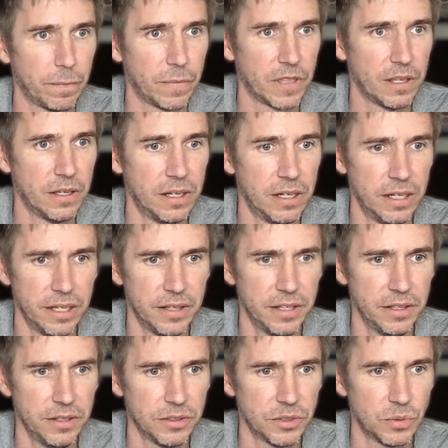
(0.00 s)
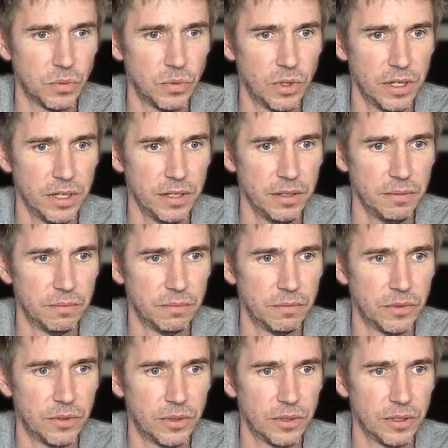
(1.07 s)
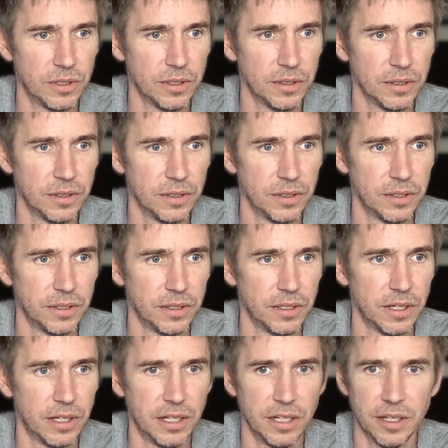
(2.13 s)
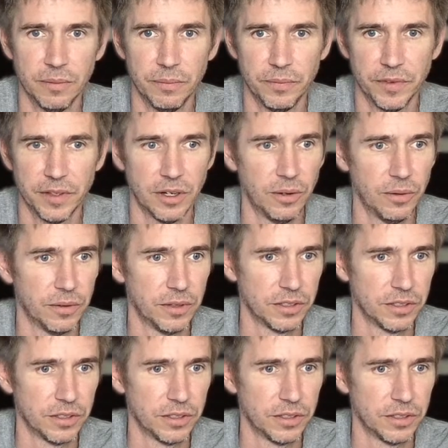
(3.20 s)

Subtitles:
And then there's one more. Oh, there's